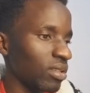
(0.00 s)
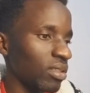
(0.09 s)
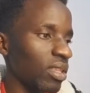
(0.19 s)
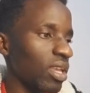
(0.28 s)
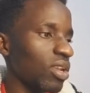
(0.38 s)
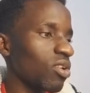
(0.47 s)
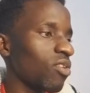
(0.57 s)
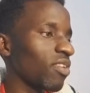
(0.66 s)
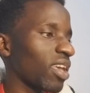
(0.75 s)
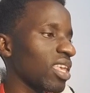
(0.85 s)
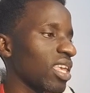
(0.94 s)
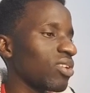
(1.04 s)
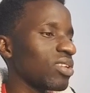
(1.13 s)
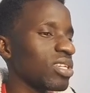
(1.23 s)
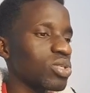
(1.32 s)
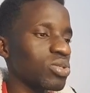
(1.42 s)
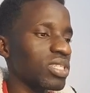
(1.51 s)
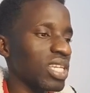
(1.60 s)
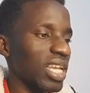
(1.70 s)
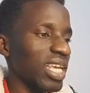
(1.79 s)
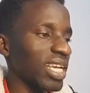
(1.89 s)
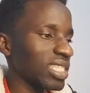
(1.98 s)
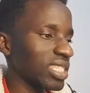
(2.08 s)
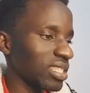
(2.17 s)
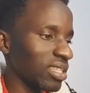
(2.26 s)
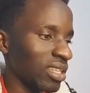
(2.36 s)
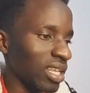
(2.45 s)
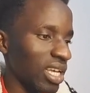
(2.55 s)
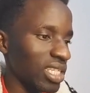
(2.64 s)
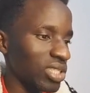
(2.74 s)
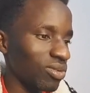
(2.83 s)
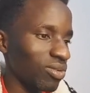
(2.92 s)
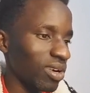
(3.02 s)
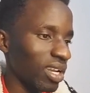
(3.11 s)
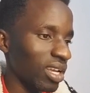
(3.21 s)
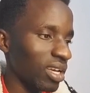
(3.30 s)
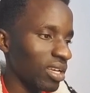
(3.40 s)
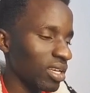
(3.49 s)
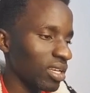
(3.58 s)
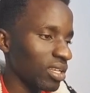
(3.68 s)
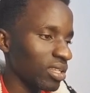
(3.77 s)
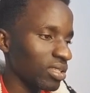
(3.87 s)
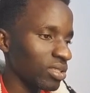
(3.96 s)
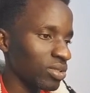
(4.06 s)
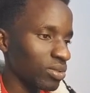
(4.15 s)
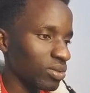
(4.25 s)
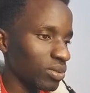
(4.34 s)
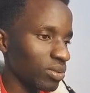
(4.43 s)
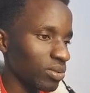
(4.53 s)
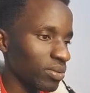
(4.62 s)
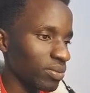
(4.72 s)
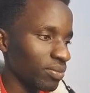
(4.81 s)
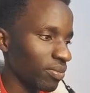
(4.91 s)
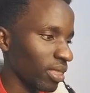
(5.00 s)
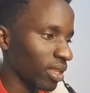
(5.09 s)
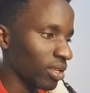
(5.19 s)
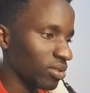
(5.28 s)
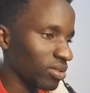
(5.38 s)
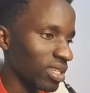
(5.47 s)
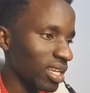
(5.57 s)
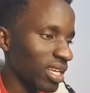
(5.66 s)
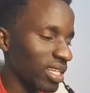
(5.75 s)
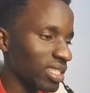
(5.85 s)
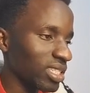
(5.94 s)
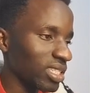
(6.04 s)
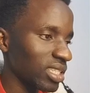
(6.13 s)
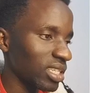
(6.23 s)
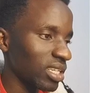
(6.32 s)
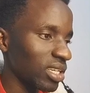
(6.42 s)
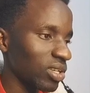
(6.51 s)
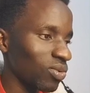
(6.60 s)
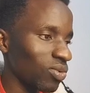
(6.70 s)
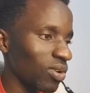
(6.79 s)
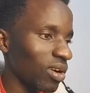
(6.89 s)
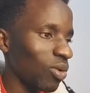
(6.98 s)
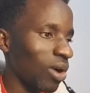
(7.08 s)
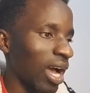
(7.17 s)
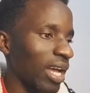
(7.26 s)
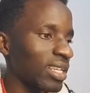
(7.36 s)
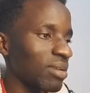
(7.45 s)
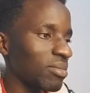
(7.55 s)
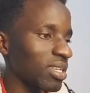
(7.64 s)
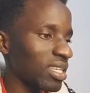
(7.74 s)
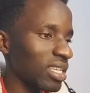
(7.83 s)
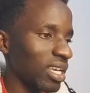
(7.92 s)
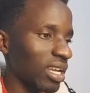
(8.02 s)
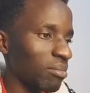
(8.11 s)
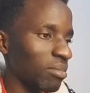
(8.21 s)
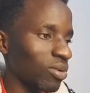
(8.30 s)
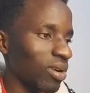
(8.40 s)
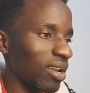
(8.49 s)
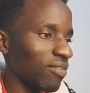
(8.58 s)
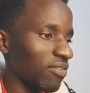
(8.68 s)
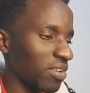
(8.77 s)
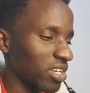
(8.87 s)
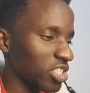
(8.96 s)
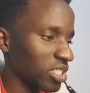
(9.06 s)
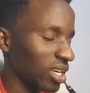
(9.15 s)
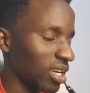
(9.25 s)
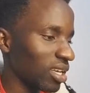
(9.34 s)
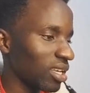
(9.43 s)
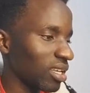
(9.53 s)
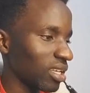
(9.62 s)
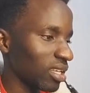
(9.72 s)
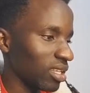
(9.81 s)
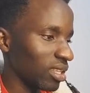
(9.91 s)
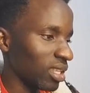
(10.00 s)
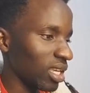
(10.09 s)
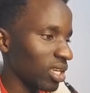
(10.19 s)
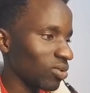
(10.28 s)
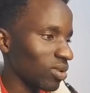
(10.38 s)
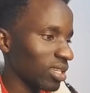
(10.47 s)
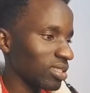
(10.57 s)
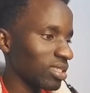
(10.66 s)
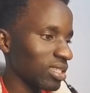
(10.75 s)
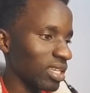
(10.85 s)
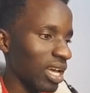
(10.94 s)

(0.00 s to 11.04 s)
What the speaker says: Then over here you need to select that we wanna do. You select academic year number 1, freshener. then you can see